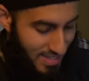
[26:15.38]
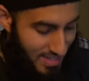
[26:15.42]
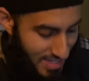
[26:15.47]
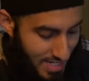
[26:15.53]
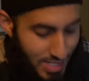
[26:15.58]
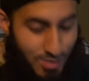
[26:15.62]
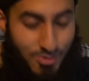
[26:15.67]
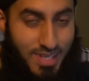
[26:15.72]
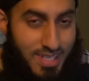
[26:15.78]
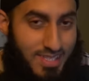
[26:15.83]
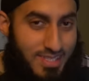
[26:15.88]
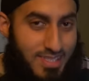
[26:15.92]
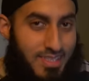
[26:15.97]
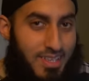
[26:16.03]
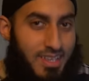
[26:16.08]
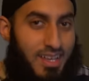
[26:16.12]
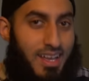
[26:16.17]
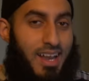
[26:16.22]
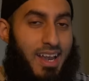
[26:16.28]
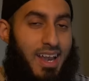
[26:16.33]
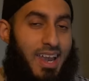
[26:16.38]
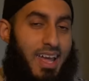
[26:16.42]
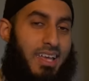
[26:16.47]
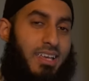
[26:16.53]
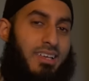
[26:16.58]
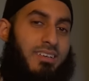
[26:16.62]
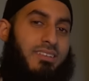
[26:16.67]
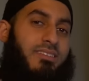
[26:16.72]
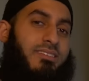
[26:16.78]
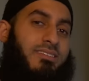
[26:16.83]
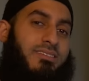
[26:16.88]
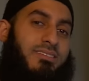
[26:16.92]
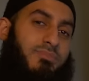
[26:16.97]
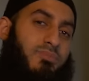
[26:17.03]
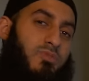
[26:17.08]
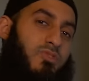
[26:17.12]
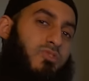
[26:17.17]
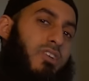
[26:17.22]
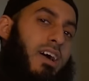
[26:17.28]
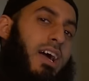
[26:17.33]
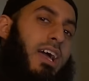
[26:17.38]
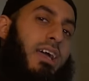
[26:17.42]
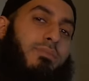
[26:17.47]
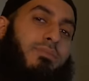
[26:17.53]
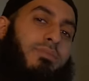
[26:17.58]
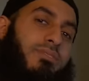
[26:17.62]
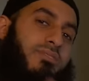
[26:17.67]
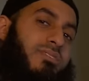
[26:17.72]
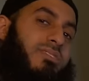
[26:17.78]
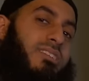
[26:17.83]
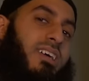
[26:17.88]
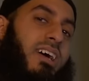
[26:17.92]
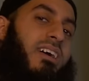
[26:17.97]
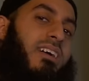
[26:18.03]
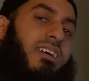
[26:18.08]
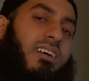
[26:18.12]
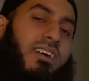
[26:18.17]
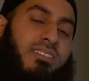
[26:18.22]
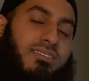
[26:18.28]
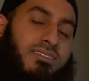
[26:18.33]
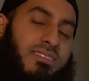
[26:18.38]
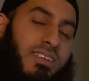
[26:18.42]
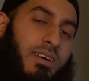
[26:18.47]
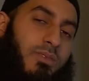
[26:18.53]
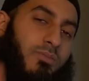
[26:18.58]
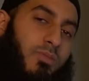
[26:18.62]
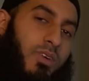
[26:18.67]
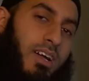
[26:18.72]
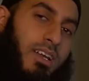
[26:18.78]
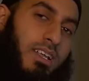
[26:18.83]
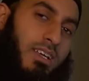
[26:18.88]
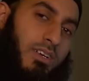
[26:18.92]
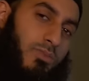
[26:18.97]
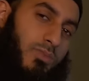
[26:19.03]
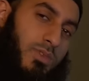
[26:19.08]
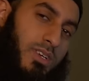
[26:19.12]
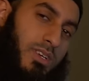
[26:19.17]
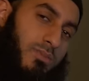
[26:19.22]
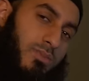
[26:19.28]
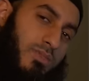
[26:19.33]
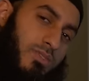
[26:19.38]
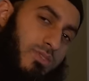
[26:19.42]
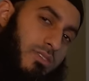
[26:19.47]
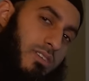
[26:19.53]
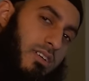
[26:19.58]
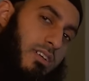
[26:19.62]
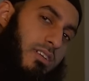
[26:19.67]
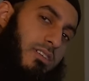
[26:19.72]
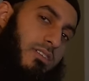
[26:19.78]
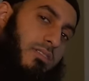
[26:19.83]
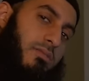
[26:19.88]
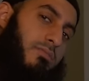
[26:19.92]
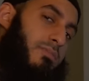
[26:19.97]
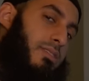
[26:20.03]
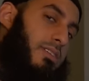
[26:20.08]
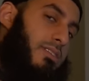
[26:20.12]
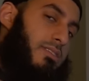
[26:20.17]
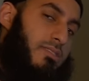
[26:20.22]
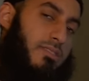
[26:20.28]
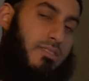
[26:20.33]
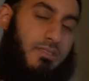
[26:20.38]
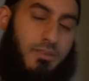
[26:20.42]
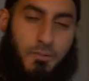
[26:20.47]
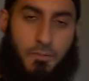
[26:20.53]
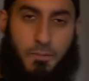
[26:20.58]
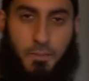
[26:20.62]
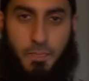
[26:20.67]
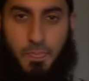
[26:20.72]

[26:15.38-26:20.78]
Anyways, like, subscribe, share. Assalamu alaikum wa rahmatullah. Peace.